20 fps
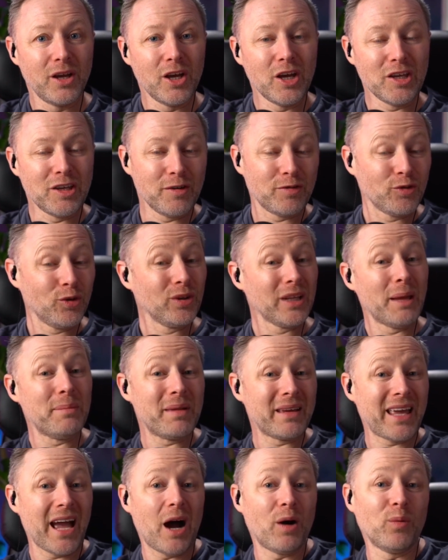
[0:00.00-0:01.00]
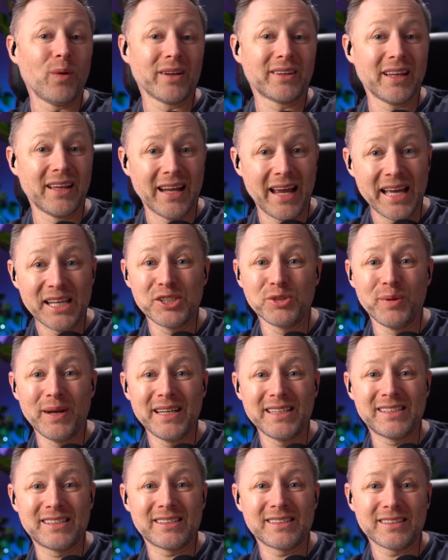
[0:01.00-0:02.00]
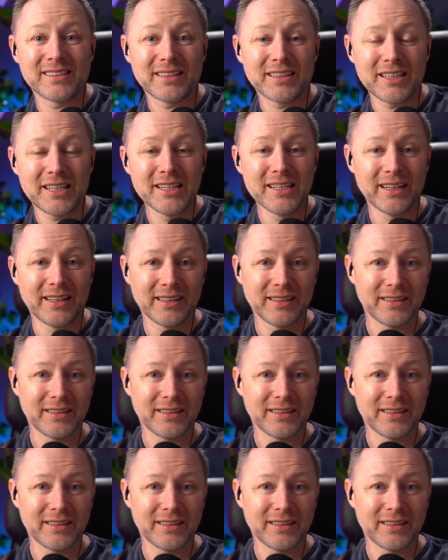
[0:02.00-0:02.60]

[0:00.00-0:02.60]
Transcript: you've not let me get a word in edgeways here.